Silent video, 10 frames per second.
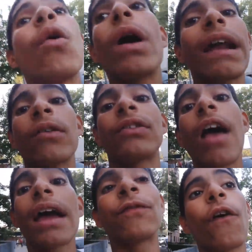going
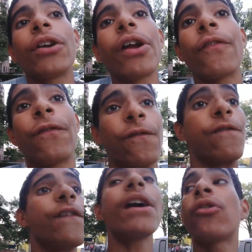outside for your
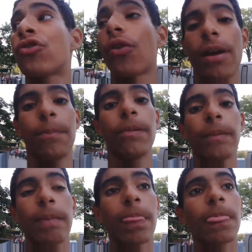field trip.
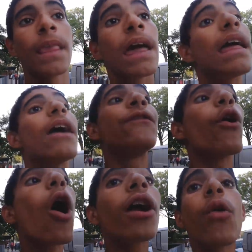If
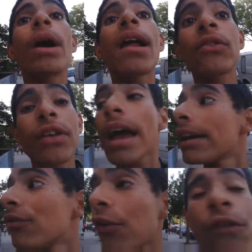you are going outside
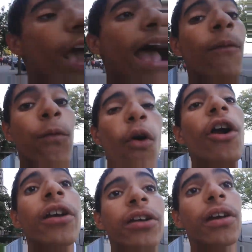and if you have
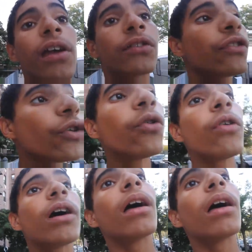work to do,